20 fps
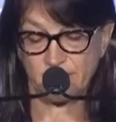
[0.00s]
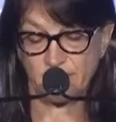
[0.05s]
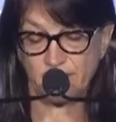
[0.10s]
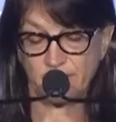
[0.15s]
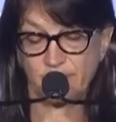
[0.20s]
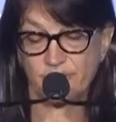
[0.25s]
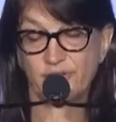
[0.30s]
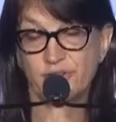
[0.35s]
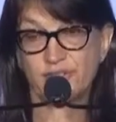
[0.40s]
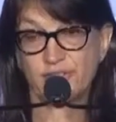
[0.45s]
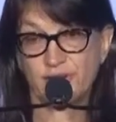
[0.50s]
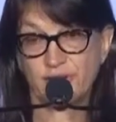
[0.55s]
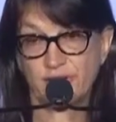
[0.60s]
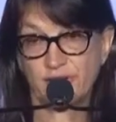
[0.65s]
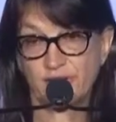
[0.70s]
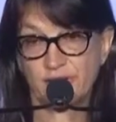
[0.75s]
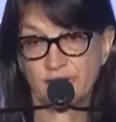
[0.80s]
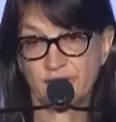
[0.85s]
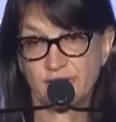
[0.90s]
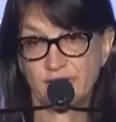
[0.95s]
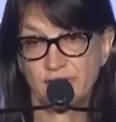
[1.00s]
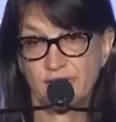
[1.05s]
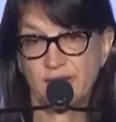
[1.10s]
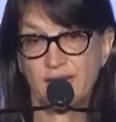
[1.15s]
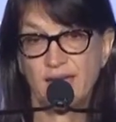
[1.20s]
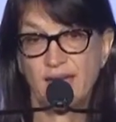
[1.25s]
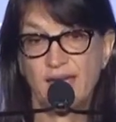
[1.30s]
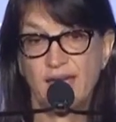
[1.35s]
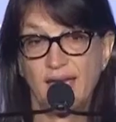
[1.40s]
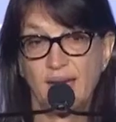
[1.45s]
For starters,
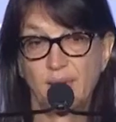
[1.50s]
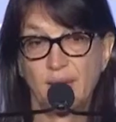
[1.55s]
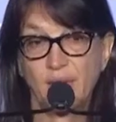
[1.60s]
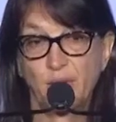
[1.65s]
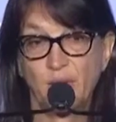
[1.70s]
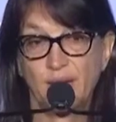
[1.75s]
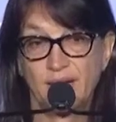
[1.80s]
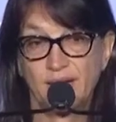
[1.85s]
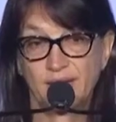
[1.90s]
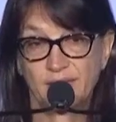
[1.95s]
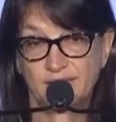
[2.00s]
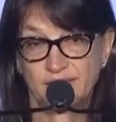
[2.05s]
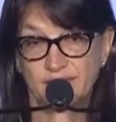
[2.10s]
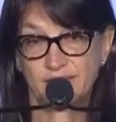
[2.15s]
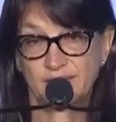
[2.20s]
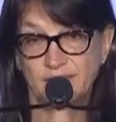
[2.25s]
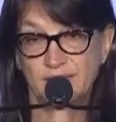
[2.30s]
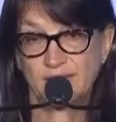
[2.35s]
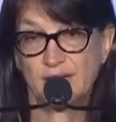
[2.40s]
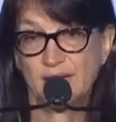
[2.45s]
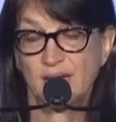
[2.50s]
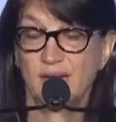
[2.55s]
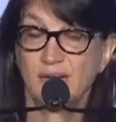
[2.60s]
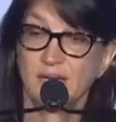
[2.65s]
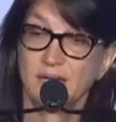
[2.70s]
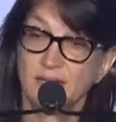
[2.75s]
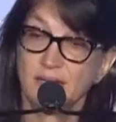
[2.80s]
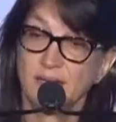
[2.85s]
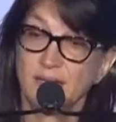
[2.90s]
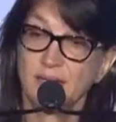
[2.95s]
Hemingway.
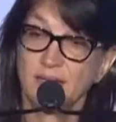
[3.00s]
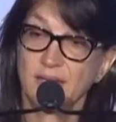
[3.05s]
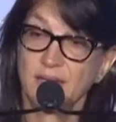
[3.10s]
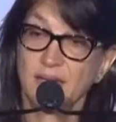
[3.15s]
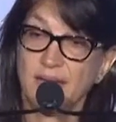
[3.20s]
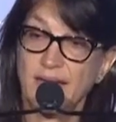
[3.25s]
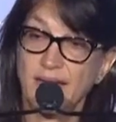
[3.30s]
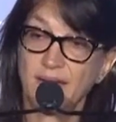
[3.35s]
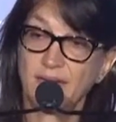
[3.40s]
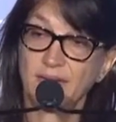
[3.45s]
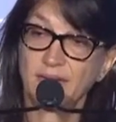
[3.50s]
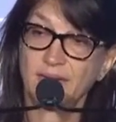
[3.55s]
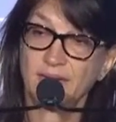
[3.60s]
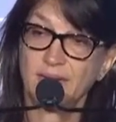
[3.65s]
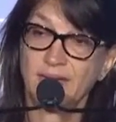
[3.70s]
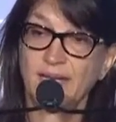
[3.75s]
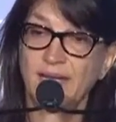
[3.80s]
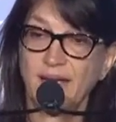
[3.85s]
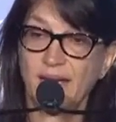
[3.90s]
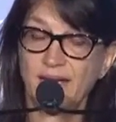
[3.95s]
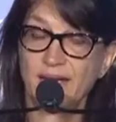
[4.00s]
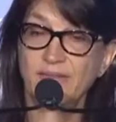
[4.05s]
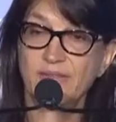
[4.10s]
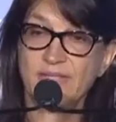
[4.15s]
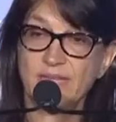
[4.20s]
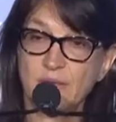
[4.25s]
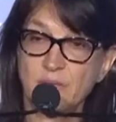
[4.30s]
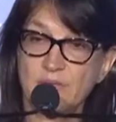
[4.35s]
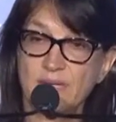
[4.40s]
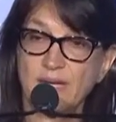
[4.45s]
Now, he kind of
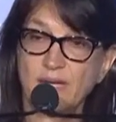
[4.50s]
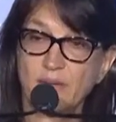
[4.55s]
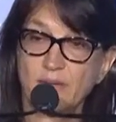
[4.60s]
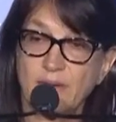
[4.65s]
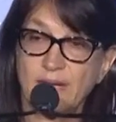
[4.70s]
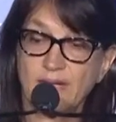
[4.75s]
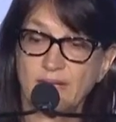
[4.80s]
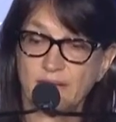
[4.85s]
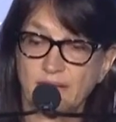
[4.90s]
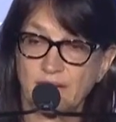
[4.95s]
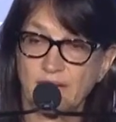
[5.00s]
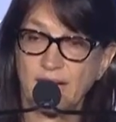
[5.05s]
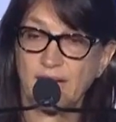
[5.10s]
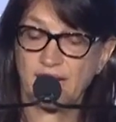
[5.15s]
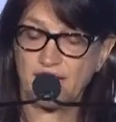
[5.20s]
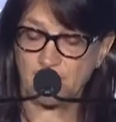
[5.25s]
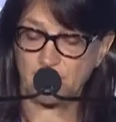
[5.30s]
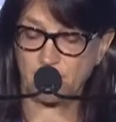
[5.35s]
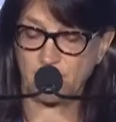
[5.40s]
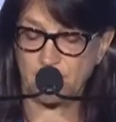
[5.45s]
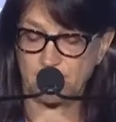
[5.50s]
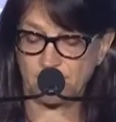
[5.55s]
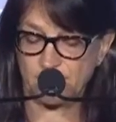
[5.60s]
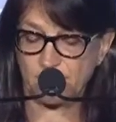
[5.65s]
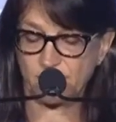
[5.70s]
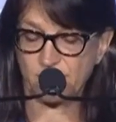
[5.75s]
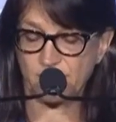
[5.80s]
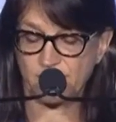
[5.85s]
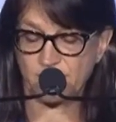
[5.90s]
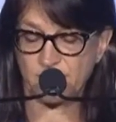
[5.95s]
seems like a regular guy, but
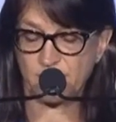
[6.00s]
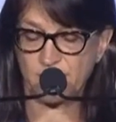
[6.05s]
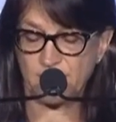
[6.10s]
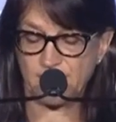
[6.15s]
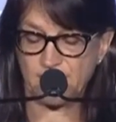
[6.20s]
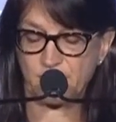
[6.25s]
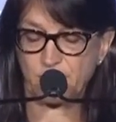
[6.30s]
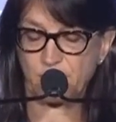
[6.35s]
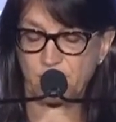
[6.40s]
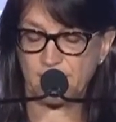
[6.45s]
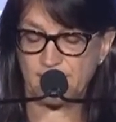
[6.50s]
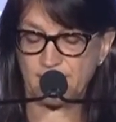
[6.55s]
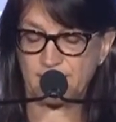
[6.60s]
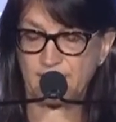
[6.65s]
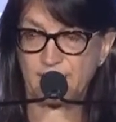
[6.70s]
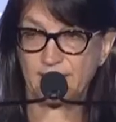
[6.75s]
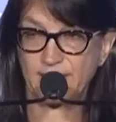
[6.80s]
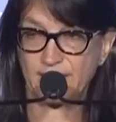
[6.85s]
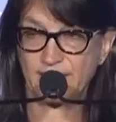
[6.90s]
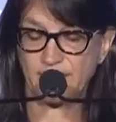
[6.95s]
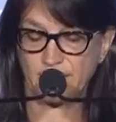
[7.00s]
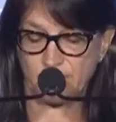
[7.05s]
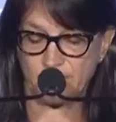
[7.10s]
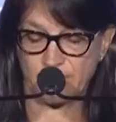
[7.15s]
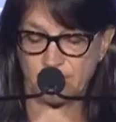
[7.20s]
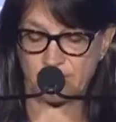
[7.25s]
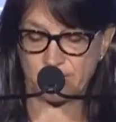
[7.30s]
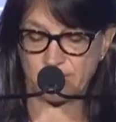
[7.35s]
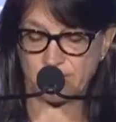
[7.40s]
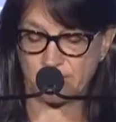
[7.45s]
trust me, read Lillian
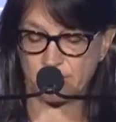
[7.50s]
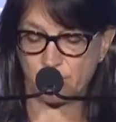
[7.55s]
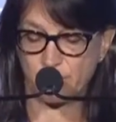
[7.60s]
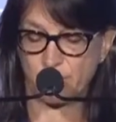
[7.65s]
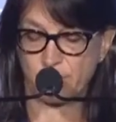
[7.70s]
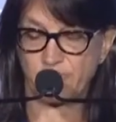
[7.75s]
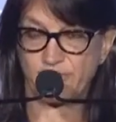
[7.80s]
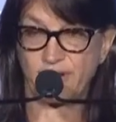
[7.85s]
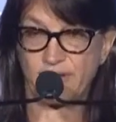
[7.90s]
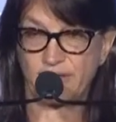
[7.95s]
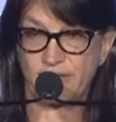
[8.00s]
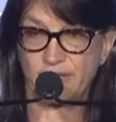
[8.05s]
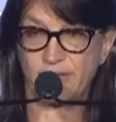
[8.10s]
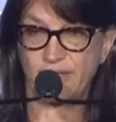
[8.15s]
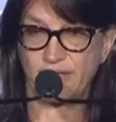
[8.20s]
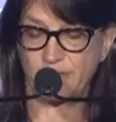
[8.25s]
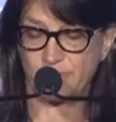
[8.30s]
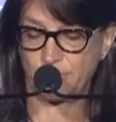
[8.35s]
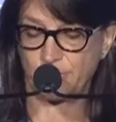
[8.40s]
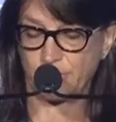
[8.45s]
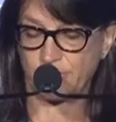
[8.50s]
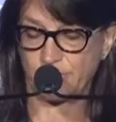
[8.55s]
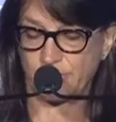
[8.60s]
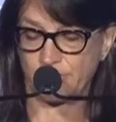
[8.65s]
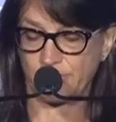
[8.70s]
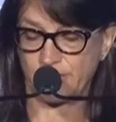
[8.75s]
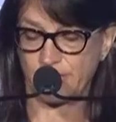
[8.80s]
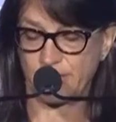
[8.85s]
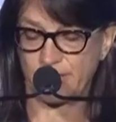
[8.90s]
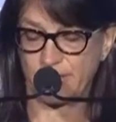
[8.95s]
Ross's profile in The New
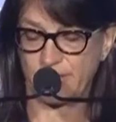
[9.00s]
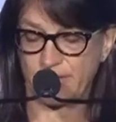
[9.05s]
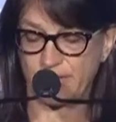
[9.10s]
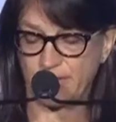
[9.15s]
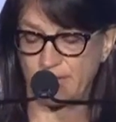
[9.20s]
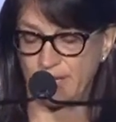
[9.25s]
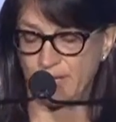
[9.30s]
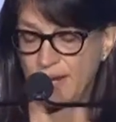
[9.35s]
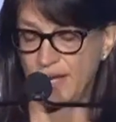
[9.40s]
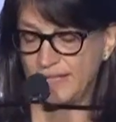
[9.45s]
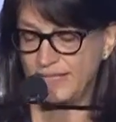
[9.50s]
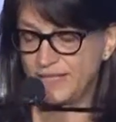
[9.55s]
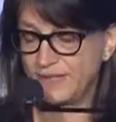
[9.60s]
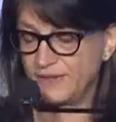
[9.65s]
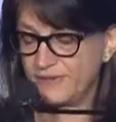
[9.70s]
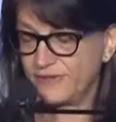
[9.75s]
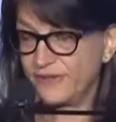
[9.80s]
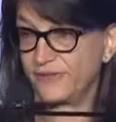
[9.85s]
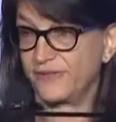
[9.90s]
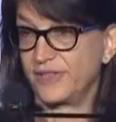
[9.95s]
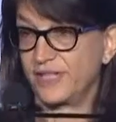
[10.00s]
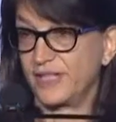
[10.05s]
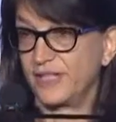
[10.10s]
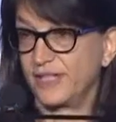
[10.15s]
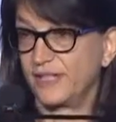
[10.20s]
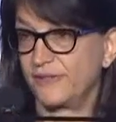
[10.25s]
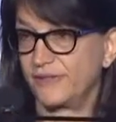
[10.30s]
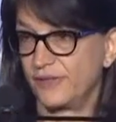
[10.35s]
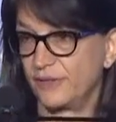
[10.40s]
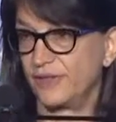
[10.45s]
Yorker in nineteen fifty,
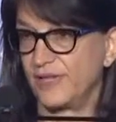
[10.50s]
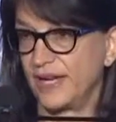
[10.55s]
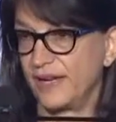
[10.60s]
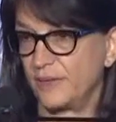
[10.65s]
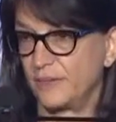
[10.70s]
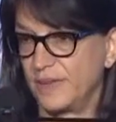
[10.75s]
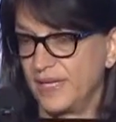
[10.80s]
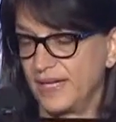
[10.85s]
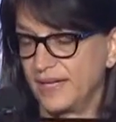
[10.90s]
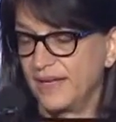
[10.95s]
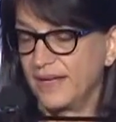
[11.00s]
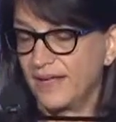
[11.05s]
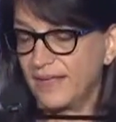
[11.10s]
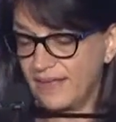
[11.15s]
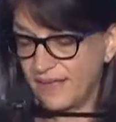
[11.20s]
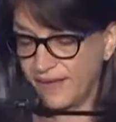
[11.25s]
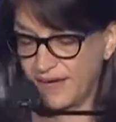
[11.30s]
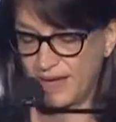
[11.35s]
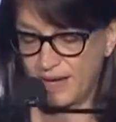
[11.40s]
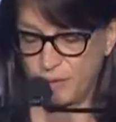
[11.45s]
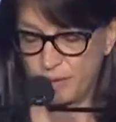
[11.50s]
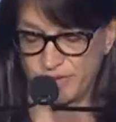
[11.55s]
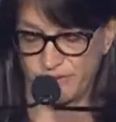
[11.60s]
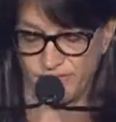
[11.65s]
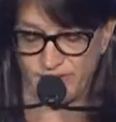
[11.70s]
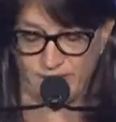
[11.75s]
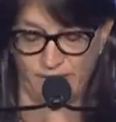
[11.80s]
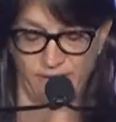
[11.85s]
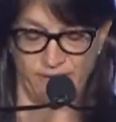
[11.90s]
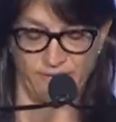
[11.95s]
if you doubt me. The guy was
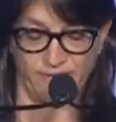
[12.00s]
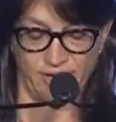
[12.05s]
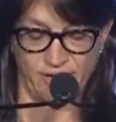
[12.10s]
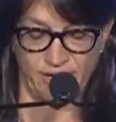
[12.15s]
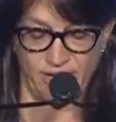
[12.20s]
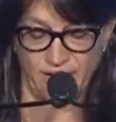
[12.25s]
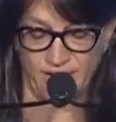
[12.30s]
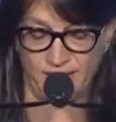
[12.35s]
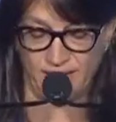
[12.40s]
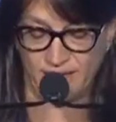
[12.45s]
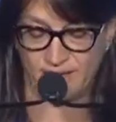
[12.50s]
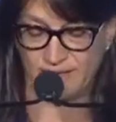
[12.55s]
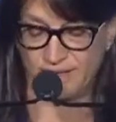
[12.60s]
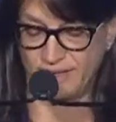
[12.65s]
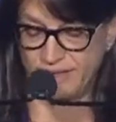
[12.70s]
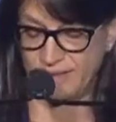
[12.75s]
very, very odd.